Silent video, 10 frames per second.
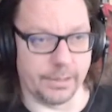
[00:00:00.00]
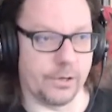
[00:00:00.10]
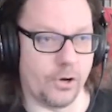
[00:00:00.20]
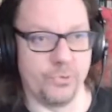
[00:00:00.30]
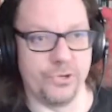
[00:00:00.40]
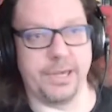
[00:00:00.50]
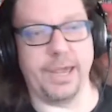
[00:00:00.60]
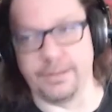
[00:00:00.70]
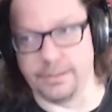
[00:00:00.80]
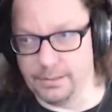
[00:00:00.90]

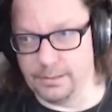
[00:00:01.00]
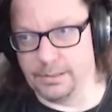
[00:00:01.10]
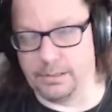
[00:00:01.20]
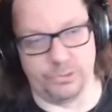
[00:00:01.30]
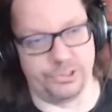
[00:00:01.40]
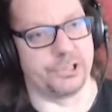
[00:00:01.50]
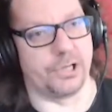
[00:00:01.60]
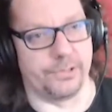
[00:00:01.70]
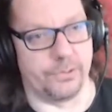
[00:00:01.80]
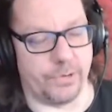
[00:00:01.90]
communicate with each
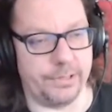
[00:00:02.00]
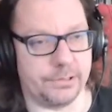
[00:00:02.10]
other, right?